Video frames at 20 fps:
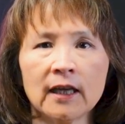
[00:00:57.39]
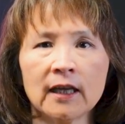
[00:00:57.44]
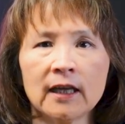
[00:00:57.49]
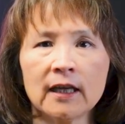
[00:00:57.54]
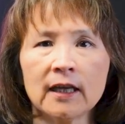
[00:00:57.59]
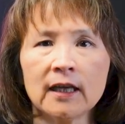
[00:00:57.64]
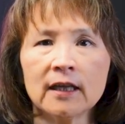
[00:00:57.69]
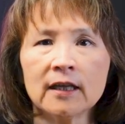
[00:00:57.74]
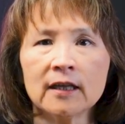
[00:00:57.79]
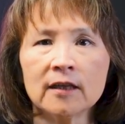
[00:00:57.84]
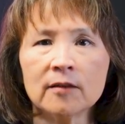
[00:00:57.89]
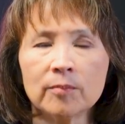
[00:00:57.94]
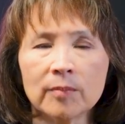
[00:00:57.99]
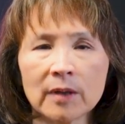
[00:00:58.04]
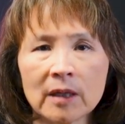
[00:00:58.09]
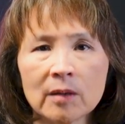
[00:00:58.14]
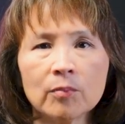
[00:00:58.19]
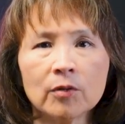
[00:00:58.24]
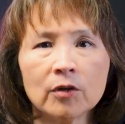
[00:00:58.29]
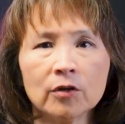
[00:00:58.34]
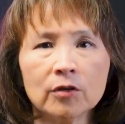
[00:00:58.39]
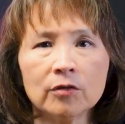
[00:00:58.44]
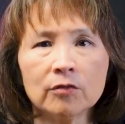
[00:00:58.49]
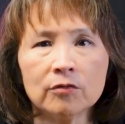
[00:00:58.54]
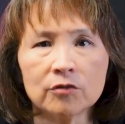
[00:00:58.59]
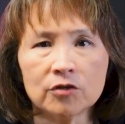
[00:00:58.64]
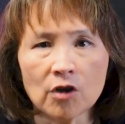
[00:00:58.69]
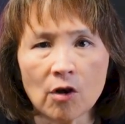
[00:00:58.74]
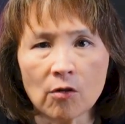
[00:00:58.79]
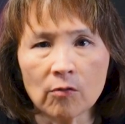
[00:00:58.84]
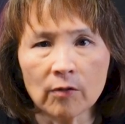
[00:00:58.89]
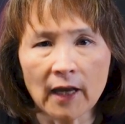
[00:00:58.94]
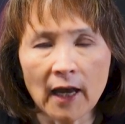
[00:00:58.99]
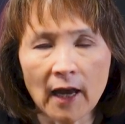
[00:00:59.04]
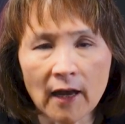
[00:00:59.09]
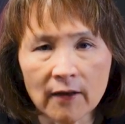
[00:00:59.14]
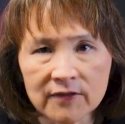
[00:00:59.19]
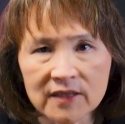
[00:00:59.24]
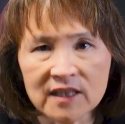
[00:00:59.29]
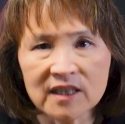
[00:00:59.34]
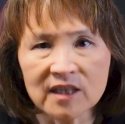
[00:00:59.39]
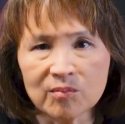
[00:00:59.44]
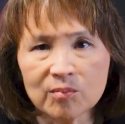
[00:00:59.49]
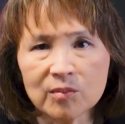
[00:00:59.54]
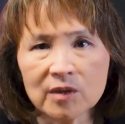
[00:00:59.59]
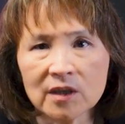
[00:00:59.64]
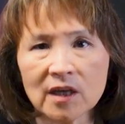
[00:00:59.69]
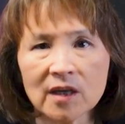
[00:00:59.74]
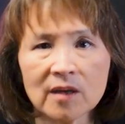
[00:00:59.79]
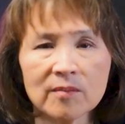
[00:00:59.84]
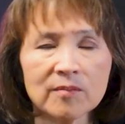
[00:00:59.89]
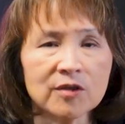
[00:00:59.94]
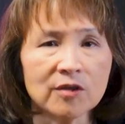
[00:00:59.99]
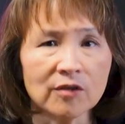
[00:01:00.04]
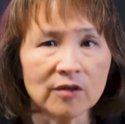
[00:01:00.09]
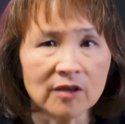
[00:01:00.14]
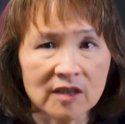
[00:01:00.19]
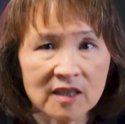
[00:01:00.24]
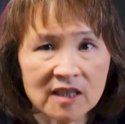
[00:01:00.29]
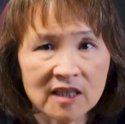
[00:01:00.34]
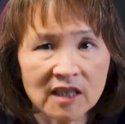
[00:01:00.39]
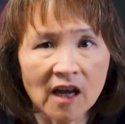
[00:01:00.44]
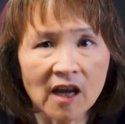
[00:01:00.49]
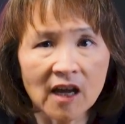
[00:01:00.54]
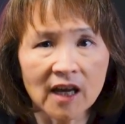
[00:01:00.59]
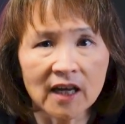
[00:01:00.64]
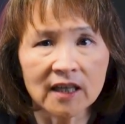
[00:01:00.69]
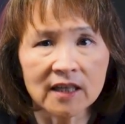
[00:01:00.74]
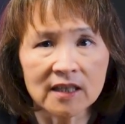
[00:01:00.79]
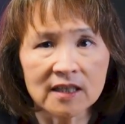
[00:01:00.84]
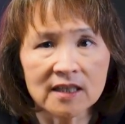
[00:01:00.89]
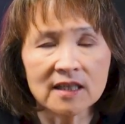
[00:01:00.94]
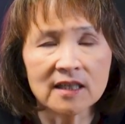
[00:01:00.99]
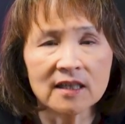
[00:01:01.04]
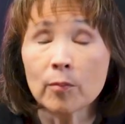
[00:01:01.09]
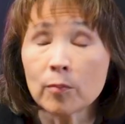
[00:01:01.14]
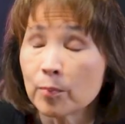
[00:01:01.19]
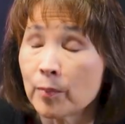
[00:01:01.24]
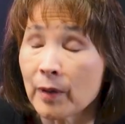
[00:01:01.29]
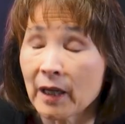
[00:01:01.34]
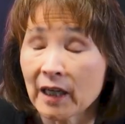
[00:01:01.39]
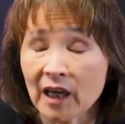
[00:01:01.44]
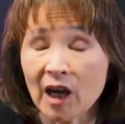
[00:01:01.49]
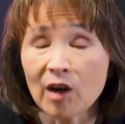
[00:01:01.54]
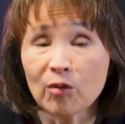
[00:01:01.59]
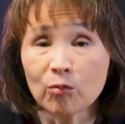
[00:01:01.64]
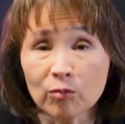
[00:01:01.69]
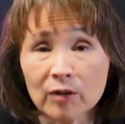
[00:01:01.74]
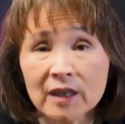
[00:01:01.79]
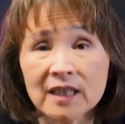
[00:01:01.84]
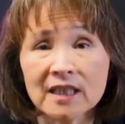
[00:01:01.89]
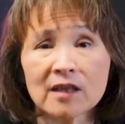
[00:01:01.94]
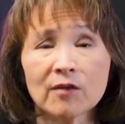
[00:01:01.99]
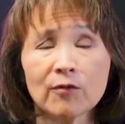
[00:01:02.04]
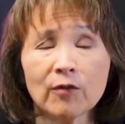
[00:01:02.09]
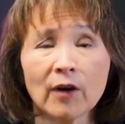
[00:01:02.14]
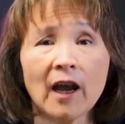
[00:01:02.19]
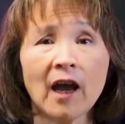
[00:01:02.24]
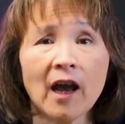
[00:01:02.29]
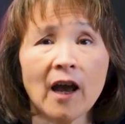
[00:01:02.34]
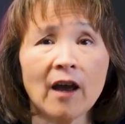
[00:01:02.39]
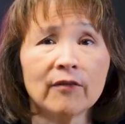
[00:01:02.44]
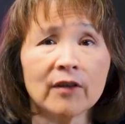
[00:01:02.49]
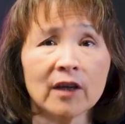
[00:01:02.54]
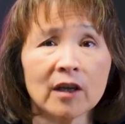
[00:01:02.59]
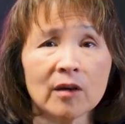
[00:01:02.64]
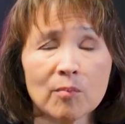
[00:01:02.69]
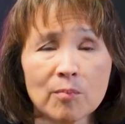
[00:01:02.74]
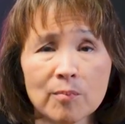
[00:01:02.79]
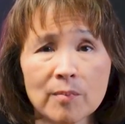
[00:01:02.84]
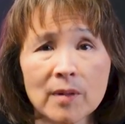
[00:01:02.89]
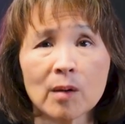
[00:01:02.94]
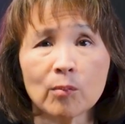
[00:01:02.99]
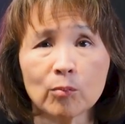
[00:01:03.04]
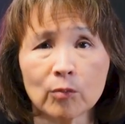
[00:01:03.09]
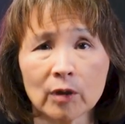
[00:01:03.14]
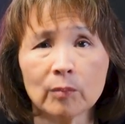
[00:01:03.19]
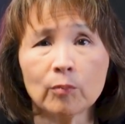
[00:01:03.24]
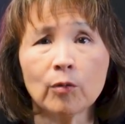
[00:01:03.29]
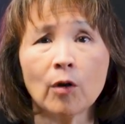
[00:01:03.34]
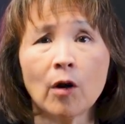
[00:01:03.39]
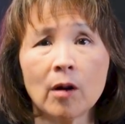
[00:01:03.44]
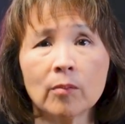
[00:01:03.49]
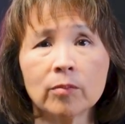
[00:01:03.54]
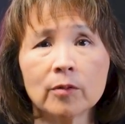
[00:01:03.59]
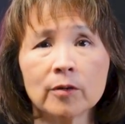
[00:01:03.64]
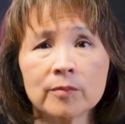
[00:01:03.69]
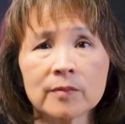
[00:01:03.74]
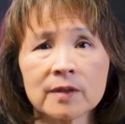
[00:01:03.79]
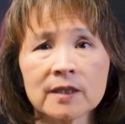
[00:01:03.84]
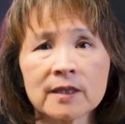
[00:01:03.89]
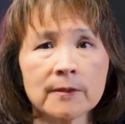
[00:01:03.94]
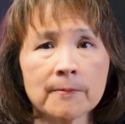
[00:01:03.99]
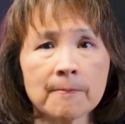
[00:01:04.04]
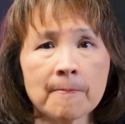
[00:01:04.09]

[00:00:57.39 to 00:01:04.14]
in people who don't have symptoms or signs being at risk for having memory problems.